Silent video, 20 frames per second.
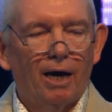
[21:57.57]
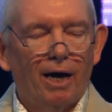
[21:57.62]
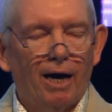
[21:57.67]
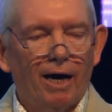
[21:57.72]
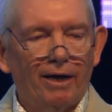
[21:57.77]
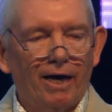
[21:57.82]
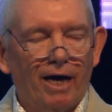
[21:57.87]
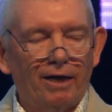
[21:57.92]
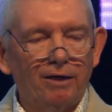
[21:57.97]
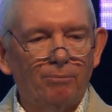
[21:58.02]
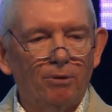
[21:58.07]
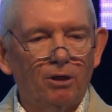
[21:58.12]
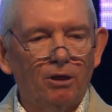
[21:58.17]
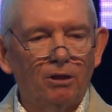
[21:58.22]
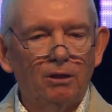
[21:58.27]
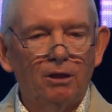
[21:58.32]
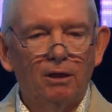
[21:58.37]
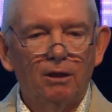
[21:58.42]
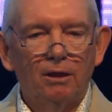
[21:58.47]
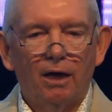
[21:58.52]
an
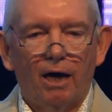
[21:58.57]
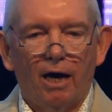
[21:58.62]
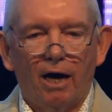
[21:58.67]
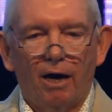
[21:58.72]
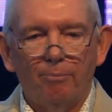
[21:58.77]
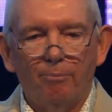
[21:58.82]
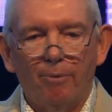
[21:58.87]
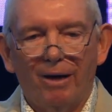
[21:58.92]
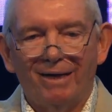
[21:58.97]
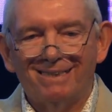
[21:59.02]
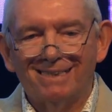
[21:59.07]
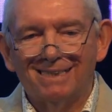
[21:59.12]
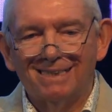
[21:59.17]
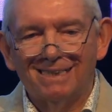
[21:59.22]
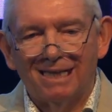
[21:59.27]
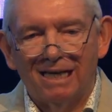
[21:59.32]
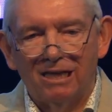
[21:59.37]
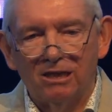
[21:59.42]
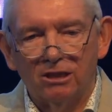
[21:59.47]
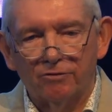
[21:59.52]
animal and made
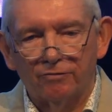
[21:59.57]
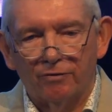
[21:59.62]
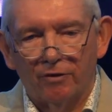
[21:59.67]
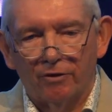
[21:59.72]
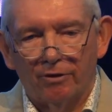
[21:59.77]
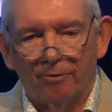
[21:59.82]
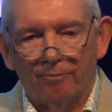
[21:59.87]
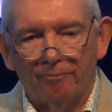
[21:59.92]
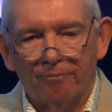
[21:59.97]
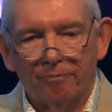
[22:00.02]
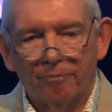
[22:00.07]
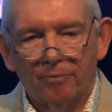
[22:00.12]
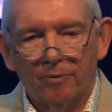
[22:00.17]
skins for them.